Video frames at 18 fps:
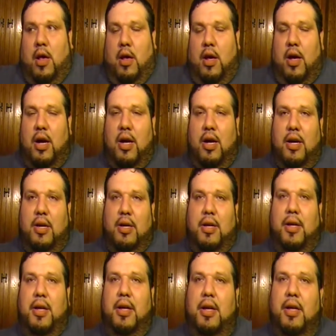
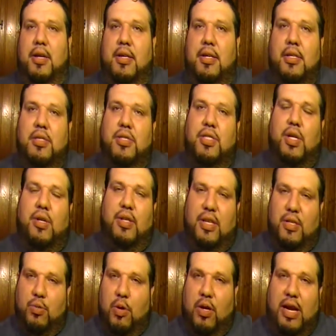So
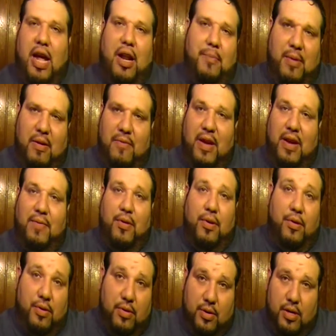this worked out in my
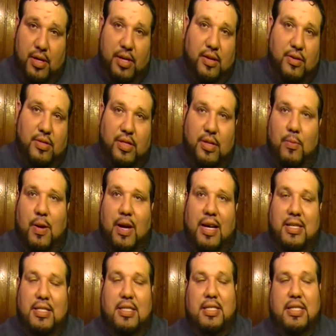favor, and you'll see
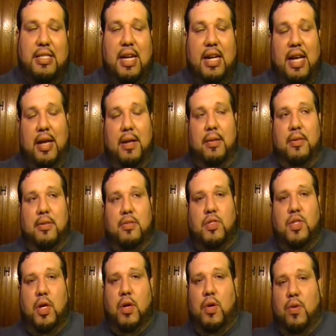why in just a second.
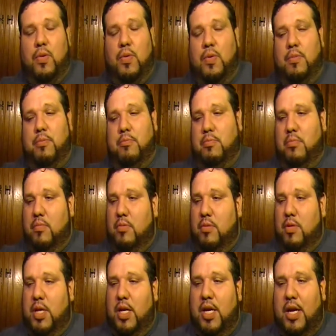So
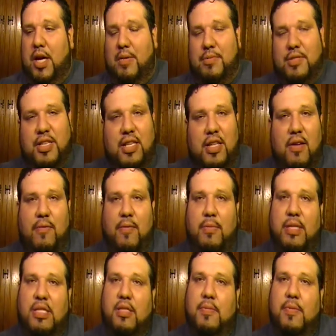I was in there for
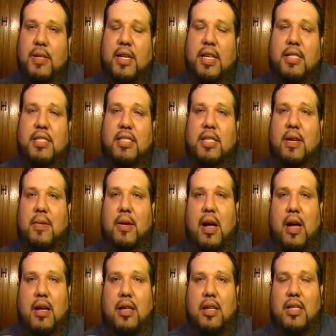music production,
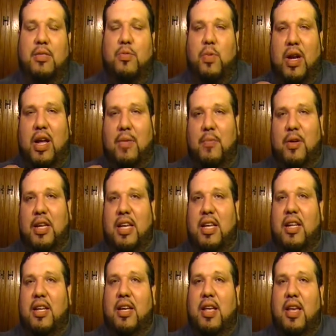because when I went
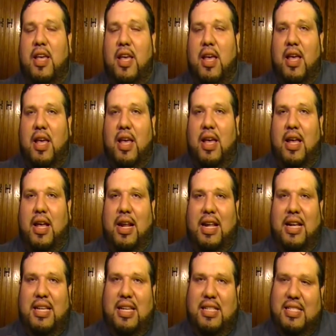in,
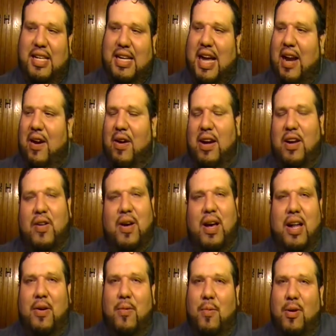it's I already know
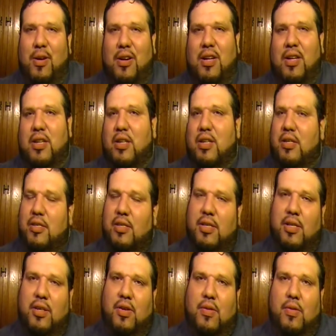how to work,
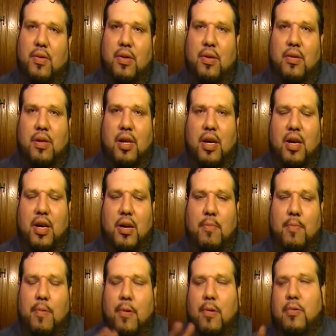
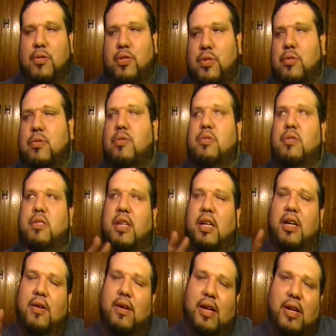Pro Tools, and
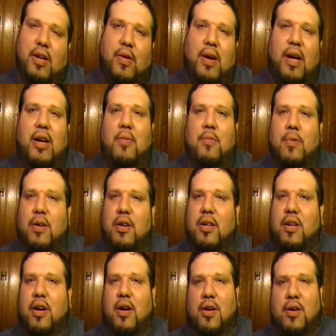I already know how to
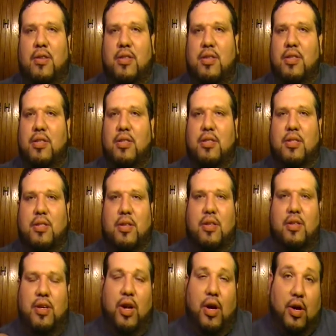work all
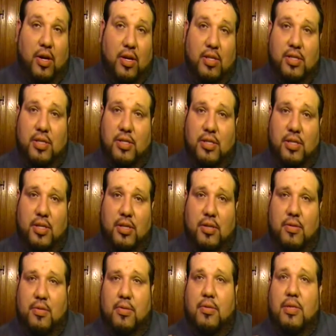the DAWs,
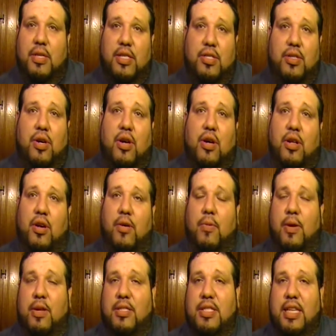digital audio
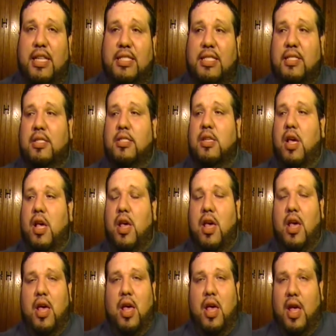workstations.
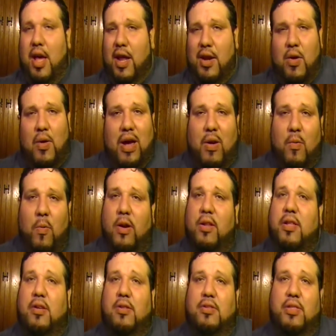I know how to
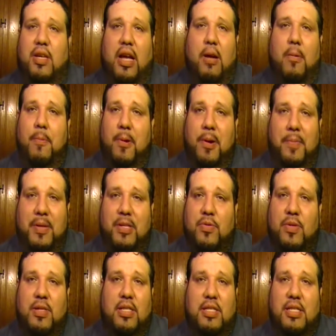work those. They all pretty
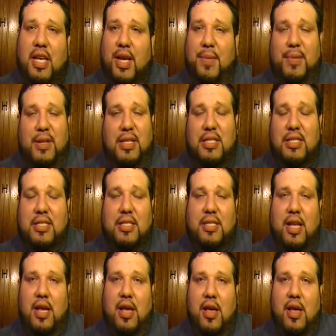much run the same. You just